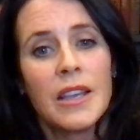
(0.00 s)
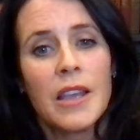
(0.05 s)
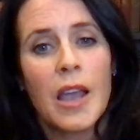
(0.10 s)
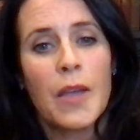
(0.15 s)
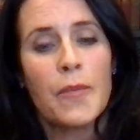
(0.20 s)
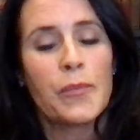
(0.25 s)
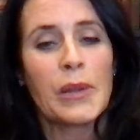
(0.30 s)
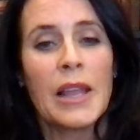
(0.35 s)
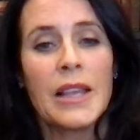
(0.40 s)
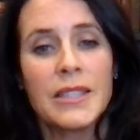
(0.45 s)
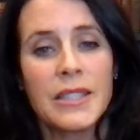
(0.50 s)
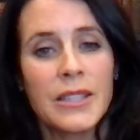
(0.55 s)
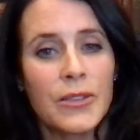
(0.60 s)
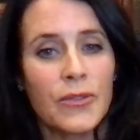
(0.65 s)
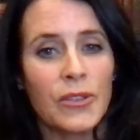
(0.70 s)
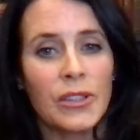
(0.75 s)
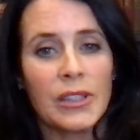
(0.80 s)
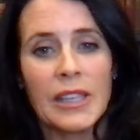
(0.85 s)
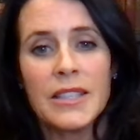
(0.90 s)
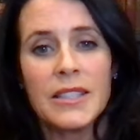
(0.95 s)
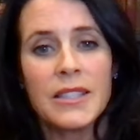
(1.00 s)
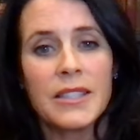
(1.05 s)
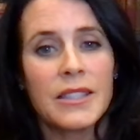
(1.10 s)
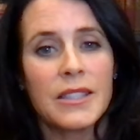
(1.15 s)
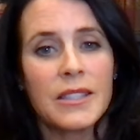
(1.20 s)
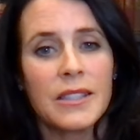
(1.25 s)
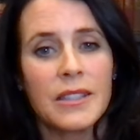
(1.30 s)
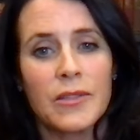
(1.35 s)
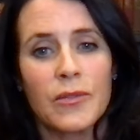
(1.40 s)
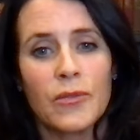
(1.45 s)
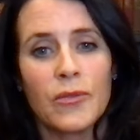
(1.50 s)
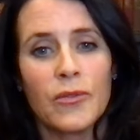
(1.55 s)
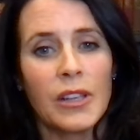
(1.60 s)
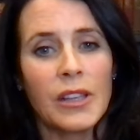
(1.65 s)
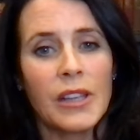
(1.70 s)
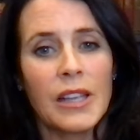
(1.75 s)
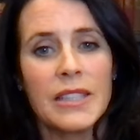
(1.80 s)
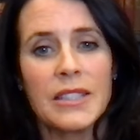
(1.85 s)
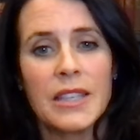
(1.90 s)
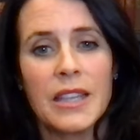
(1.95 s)
bless and release.
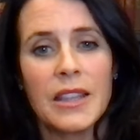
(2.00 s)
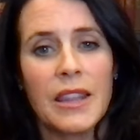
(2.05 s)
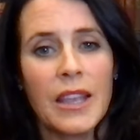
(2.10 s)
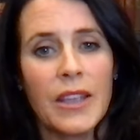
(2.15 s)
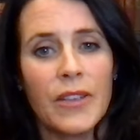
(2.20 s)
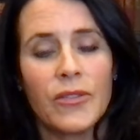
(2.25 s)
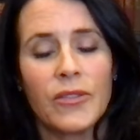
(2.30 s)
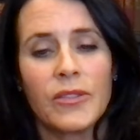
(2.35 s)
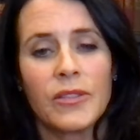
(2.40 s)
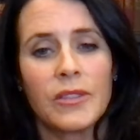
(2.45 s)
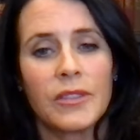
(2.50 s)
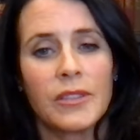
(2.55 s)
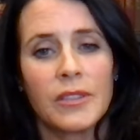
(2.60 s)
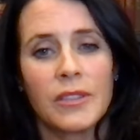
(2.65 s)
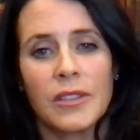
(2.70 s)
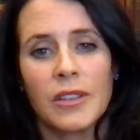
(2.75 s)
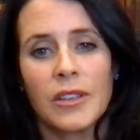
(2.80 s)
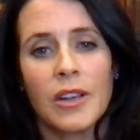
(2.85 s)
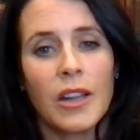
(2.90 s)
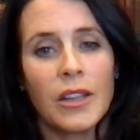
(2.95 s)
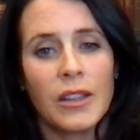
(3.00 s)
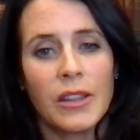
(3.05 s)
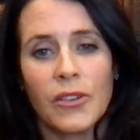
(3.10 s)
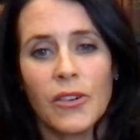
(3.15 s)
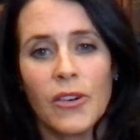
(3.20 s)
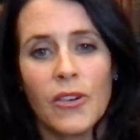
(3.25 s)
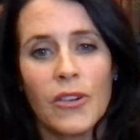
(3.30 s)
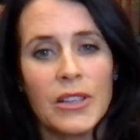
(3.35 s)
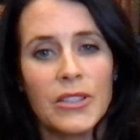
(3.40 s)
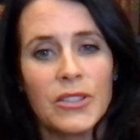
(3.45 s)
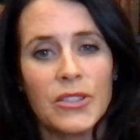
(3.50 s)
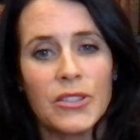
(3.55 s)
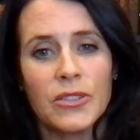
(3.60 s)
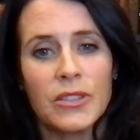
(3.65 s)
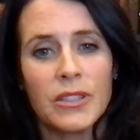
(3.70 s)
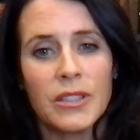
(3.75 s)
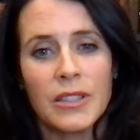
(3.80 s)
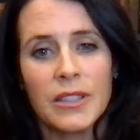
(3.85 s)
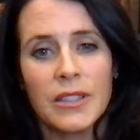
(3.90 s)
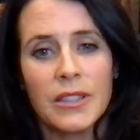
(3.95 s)
Realize that they've got their own
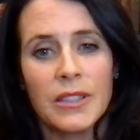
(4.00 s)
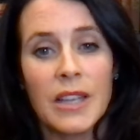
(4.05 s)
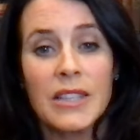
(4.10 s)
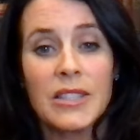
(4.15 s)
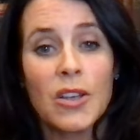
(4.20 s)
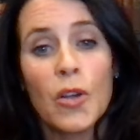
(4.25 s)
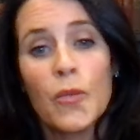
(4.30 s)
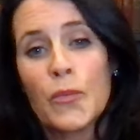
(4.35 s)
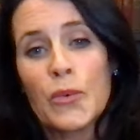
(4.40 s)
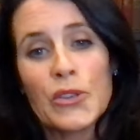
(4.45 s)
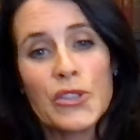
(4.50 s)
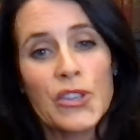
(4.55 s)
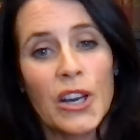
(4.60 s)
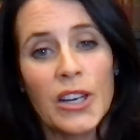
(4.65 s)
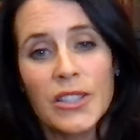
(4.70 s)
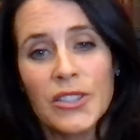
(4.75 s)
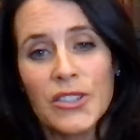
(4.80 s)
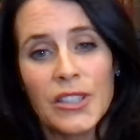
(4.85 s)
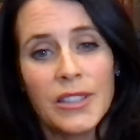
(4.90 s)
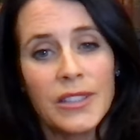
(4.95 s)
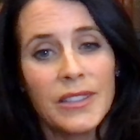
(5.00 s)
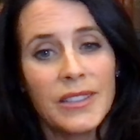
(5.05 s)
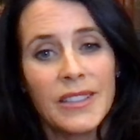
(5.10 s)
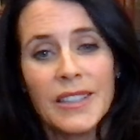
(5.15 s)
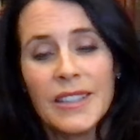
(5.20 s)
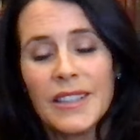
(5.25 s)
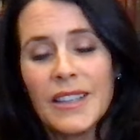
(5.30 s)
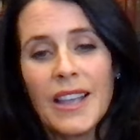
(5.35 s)
issues, and it, it's all projection,